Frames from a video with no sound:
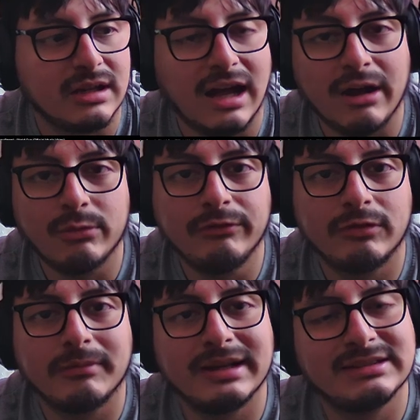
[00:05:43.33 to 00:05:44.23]
I root for
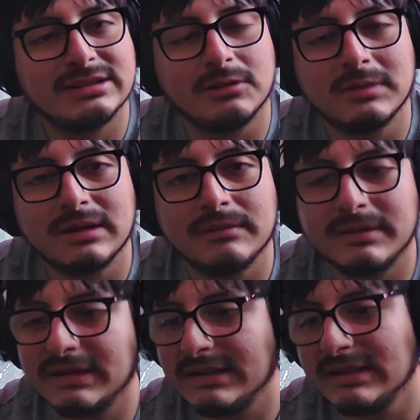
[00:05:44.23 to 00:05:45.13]
Mexico, man,
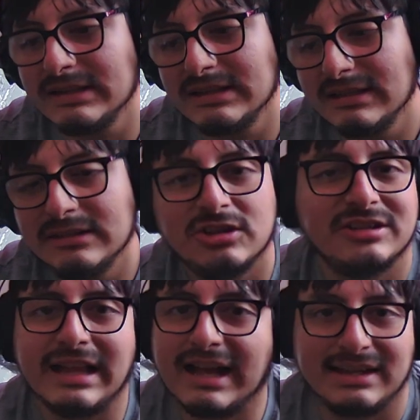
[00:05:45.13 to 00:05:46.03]
but they're
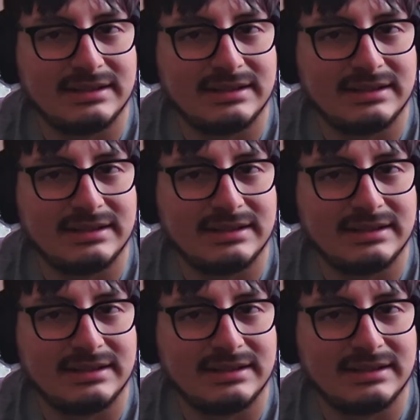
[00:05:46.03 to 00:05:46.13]
not.